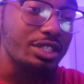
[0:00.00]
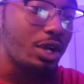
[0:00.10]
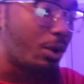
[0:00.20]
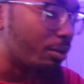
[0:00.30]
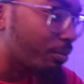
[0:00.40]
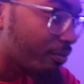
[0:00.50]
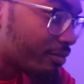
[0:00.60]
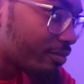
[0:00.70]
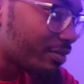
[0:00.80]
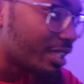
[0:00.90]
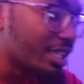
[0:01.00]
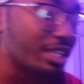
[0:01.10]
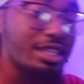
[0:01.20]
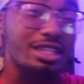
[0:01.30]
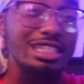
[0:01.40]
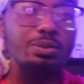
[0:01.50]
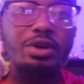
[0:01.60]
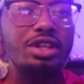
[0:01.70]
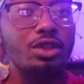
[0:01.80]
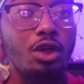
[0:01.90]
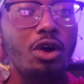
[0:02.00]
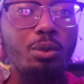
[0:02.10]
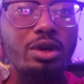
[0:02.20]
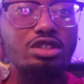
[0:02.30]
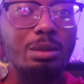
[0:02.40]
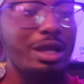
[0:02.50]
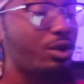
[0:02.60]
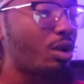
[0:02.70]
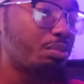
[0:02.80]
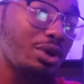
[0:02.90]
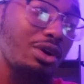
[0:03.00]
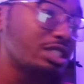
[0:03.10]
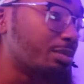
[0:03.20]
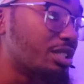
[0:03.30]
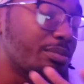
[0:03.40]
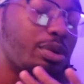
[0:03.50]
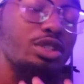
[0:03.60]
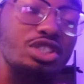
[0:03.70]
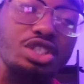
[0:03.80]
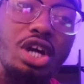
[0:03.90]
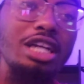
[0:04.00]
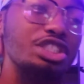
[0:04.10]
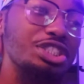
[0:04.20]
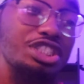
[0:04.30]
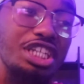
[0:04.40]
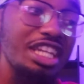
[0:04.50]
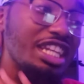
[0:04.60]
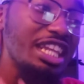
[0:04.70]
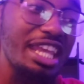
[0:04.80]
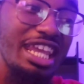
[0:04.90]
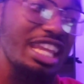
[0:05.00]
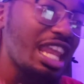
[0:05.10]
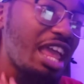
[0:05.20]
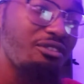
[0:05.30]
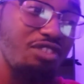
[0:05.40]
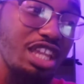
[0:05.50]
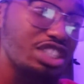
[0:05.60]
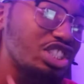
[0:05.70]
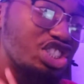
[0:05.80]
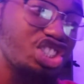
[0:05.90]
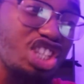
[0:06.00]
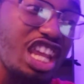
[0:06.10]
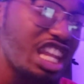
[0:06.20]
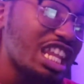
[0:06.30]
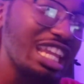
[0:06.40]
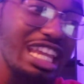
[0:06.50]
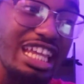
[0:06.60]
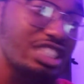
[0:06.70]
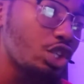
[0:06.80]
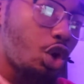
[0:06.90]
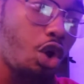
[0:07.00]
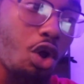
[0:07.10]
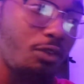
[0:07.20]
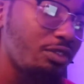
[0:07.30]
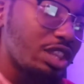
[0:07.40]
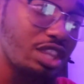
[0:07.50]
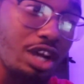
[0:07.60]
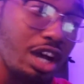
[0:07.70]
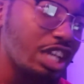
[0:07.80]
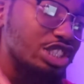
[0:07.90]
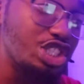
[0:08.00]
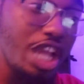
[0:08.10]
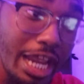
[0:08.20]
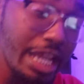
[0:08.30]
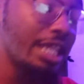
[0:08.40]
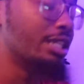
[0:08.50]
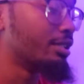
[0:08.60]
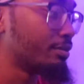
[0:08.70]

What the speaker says: Yo, this one, the long one, so I'm not gonna pause, but the production in this shit is off the chain.